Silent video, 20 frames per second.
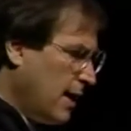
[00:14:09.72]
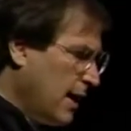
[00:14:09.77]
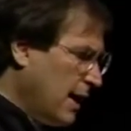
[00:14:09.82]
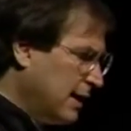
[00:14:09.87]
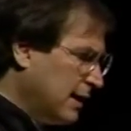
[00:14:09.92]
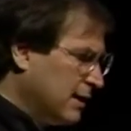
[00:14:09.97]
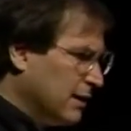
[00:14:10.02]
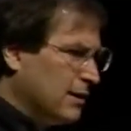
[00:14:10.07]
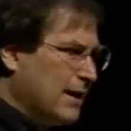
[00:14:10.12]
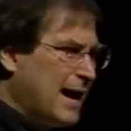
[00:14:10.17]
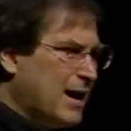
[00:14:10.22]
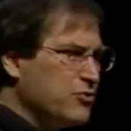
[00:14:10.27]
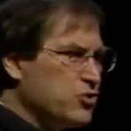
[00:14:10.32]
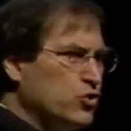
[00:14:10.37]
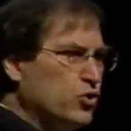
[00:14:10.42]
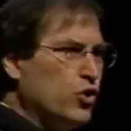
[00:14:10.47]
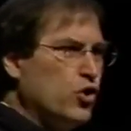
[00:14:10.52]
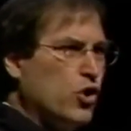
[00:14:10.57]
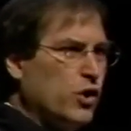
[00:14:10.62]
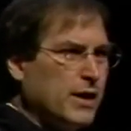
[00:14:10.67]
And it allows
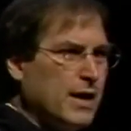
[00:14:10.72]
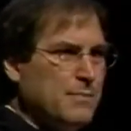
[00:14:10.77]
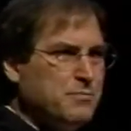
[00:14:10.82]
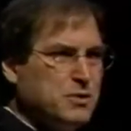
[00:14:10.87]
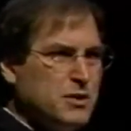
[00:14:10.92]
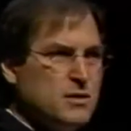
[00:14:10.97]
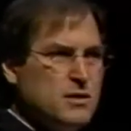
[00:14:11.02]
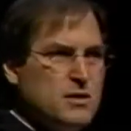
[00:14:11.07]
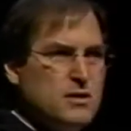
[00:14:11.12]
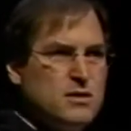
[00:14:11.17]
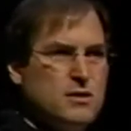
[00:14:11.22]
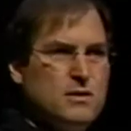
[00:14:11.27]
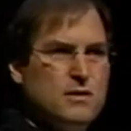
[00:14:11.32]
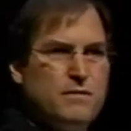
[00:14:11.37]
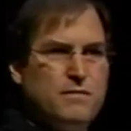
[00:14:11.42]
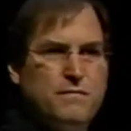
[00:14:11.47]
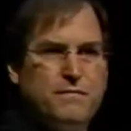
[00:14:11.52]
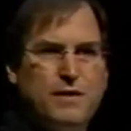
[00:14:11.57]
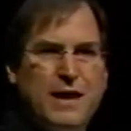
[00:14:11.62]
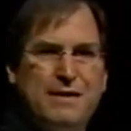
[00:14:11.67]
you to hook up to these
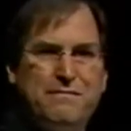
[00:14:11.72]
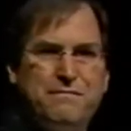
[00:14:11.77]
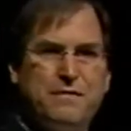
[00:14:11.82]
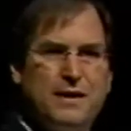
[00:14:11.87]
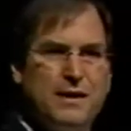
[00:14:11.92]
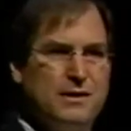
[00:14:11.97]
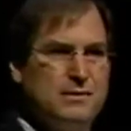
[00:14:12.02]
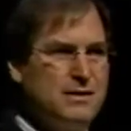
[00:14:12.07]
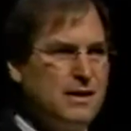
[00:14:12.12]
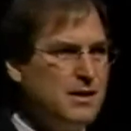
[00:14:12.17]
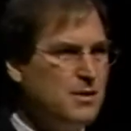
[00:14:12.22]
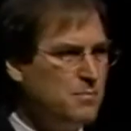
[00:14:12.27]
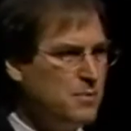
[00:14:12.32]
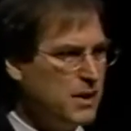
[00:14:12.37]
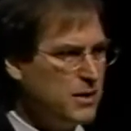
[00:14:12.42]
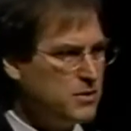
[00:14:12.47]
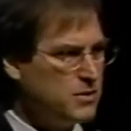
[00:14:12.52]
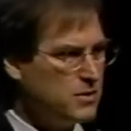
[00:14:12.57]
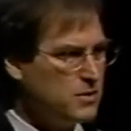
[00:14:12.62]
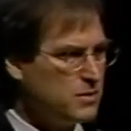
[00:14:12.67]
flat file
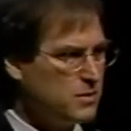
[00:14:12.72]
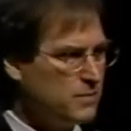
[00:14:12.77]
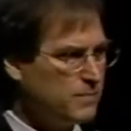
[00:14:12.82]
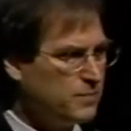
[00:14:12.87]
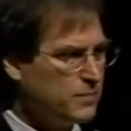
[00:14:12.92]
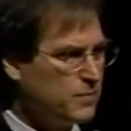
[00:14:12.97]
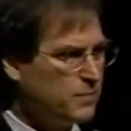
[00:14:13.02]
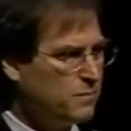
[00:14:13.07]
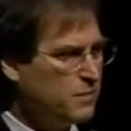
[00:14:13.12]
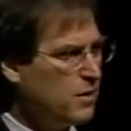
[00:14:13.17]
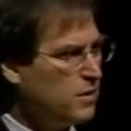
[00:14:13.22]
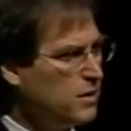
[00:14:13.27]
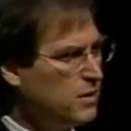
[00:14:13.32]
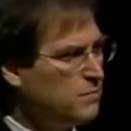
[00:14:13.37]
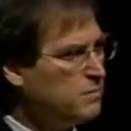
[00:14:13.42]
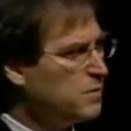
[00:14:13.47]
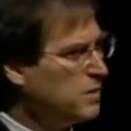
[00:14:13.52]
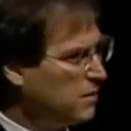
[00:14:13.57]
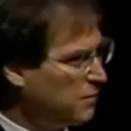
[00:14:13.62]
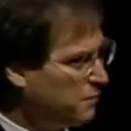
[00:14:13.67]
databases
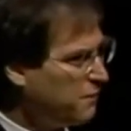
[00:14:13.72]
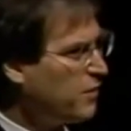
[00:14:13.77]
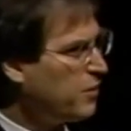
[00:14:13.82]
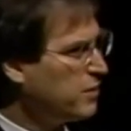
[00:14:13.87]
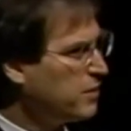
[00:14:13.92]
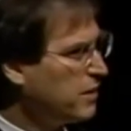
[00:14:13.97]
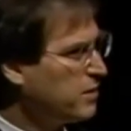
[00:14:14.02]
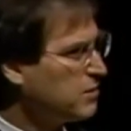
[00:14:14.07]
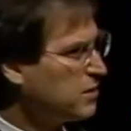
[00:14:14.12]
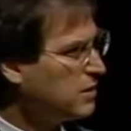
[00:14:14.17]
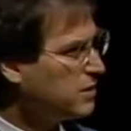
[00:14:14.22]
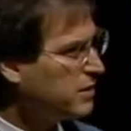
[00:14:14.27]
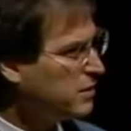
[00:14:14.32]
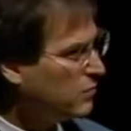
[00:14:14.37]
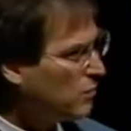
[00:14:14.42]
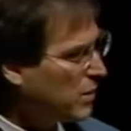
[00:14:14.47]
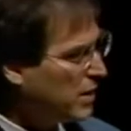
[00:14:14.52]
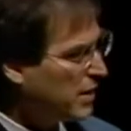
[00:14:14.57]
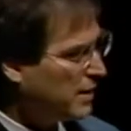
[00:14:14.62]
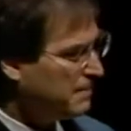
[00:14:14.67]
in a very nice,
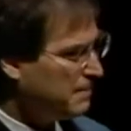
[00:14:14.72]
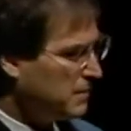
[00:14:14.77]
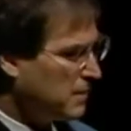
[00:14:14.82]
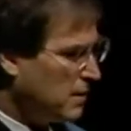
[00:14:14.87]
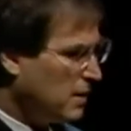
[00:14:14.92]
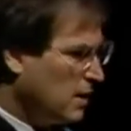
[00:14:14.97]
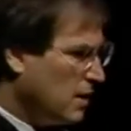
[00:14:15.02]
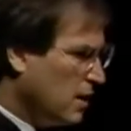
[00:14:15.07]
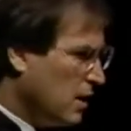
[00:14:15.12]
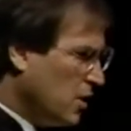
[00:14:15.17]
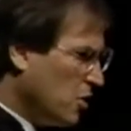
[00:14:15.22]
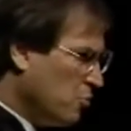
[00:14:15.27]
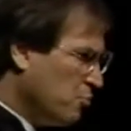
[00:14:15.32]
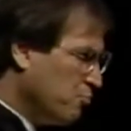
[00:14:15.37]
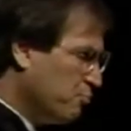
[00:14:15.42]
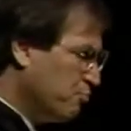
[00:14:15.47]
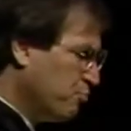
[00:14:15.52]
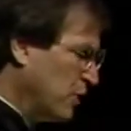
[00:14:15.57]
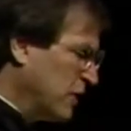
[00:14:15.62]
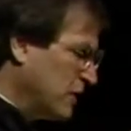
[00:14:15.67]
clean way.
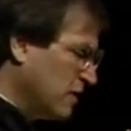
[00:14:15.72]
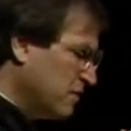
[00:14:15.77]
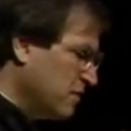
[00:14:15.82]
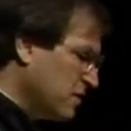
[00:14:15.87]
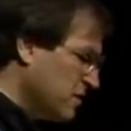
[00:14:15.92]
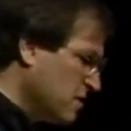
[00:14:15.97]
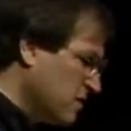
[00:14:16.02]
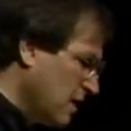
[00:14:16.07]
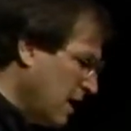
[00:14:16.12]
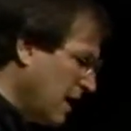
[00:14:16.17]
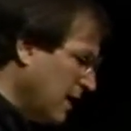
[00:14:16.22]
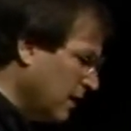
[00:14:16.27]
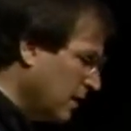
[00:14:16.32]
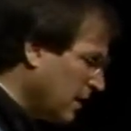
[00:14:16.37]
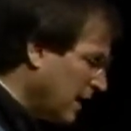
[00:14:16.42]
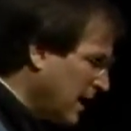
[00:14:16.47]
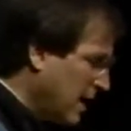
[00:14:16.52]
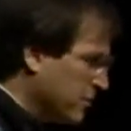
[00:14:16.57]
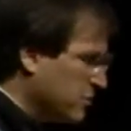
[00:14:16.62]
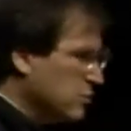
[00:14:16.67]
But it does not
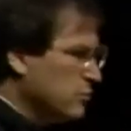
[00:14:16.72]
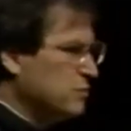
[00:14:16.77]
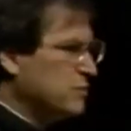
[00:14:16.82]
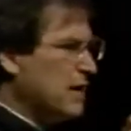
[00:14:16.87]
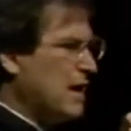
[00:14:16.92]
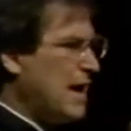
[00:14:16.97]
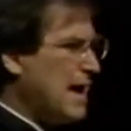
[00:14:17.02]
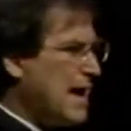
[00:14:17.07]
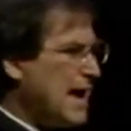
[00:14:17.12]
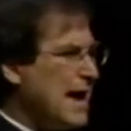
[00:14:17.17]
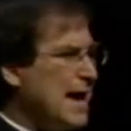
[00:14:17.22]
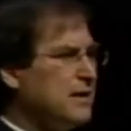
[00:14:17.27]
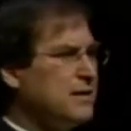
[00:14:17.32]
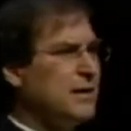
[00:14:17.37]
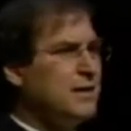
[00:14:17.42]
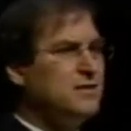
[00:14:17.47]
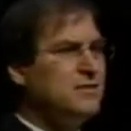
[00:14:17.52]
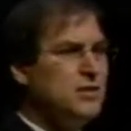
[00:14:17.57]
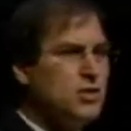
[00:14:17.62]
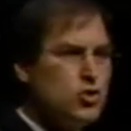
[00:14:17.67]
allow you to add
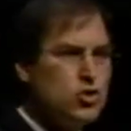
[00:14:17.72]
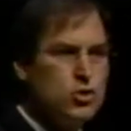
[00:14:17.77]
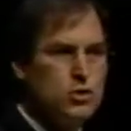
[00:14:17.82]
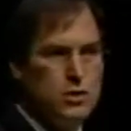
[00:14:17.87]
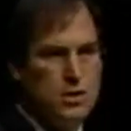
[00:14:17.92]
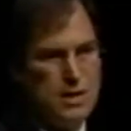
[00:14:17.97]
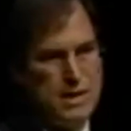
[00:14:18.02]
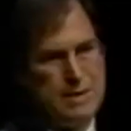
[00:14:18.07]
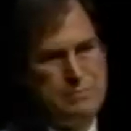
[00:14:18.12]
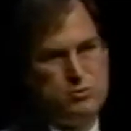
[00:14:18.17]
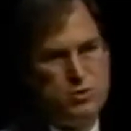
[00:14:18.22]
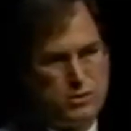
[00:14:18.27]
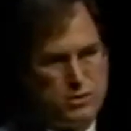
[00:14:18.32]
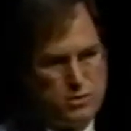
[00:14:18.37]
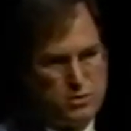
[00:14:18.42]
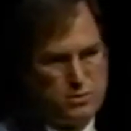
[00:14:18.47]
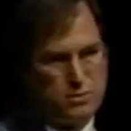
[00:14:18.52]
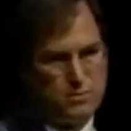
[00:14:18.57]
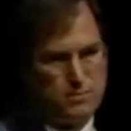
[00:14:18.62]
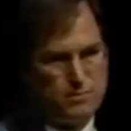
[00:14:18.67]
additional
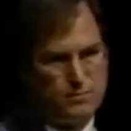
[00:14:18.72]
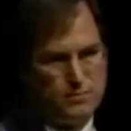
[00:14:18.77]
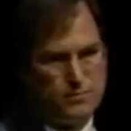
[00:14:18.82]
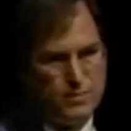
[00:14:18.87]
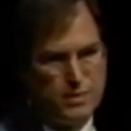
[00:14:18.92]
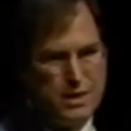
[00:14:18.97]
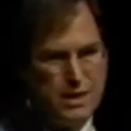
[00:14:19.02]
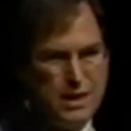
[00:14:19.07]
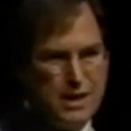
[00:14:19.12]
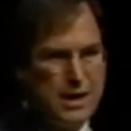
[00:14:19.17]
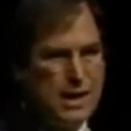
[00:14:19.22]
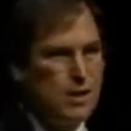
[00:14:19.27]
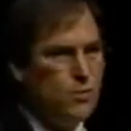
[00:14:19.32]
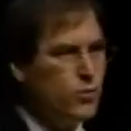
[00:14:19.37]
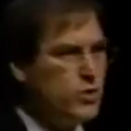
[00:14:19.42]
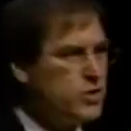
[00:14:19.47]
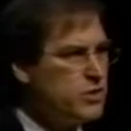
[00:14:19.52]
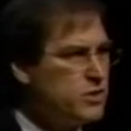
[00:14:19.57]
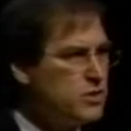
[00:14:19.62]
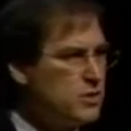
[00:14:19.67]
objects,
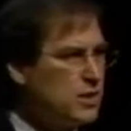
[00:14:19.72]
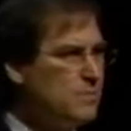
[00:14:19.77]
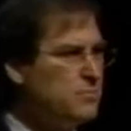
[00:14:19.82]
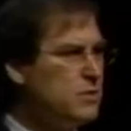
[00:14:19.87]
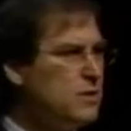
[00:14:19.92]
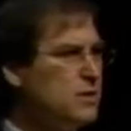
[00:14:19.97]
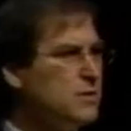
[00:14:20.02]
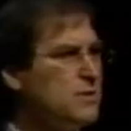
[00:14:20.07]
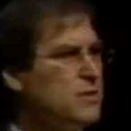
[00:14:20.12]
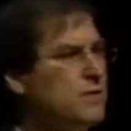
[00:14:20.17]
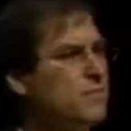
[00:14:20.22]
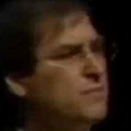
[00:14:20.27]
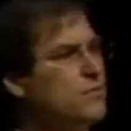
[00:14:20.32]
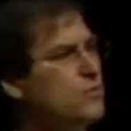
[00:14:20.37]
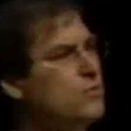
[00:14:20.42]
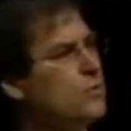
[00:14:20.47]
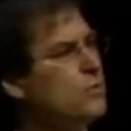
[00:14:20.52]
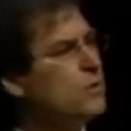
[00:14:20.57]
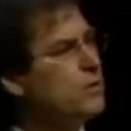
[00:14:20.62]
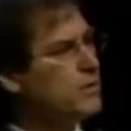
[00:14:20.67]
which is something that if
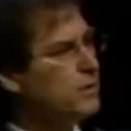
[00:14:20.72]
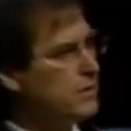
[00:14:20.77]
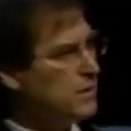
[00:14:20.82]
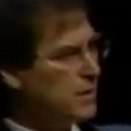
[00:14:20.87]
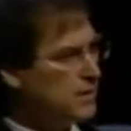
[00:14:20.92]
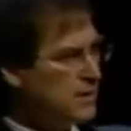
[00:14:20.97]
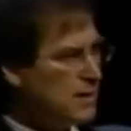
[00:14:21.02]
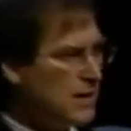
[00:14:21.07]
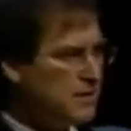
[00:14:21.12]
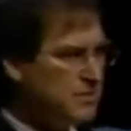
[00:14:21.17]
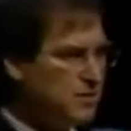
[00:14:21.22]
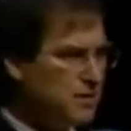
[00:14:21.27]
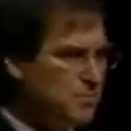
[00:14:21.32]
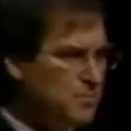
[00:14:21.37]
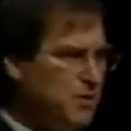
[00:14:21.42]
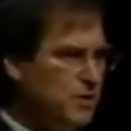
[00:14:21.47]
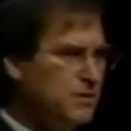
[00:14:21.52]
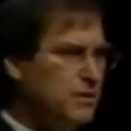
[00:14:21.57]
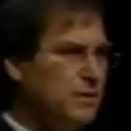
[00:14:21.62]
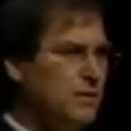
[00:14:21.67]
you were, again, going to
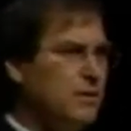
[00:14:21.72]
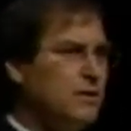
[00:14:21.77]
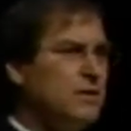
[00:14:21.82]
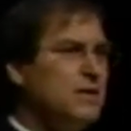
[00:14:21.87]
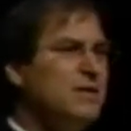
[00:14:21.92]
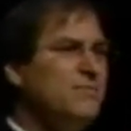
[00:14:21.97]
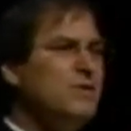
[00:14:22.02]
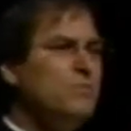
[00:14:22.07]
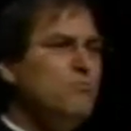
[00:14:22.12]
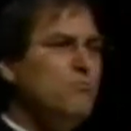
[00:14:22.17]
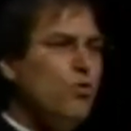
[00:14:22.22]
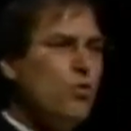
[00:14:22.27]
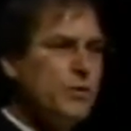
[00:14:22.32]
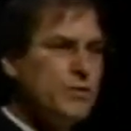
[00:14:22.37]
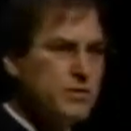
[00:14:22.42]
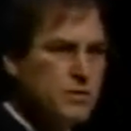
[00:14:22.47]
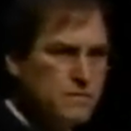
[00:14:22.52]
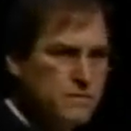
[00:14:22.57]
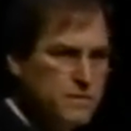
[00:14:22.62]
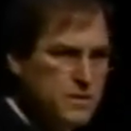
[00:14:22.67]
build an even more
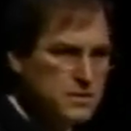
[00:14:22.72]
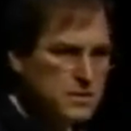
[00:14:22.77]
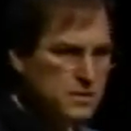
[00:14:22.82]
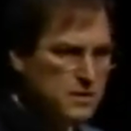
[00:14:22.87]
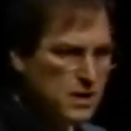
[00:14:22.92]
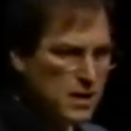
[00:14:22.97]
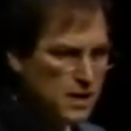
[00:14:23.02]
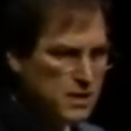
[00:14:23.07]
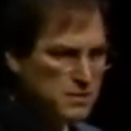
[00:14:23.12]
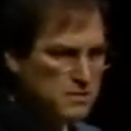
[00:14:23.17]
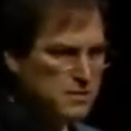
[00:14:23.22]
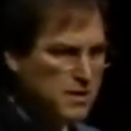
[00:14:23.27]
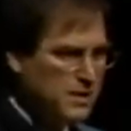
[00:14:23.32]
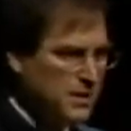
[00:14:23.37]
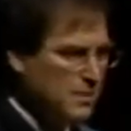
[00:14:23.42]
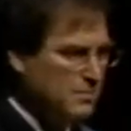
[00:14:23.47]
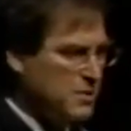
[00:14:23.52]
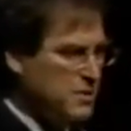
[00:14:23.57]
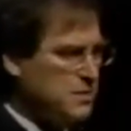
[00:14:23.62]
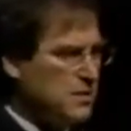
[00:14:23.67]
sophisticated
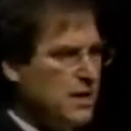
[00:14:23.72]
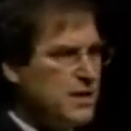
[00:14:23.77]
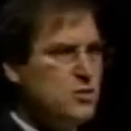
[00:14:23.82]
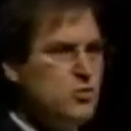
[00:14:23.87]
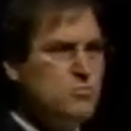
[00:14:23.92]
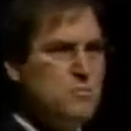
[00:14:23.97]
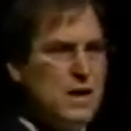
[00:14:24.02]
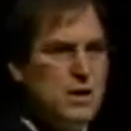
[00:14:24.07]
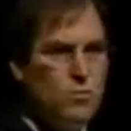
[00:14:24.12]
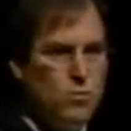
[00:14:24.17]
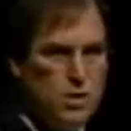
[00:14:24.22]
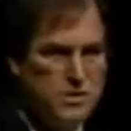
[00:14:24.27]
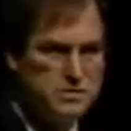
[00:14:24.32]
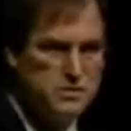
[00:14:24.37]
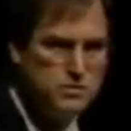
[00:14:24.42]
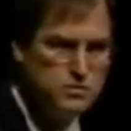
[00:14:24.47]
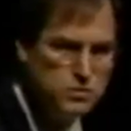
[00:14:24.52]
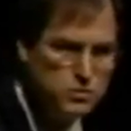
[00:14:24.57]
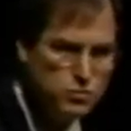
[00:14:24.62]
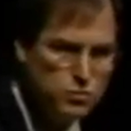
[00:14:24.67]
dynamic site, you may want
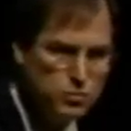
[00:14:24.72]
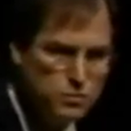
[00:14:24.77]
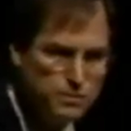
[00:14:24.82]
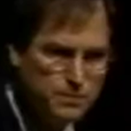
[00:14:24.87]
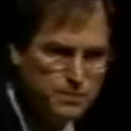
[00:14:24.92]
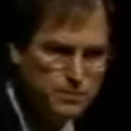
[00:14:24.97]
to do.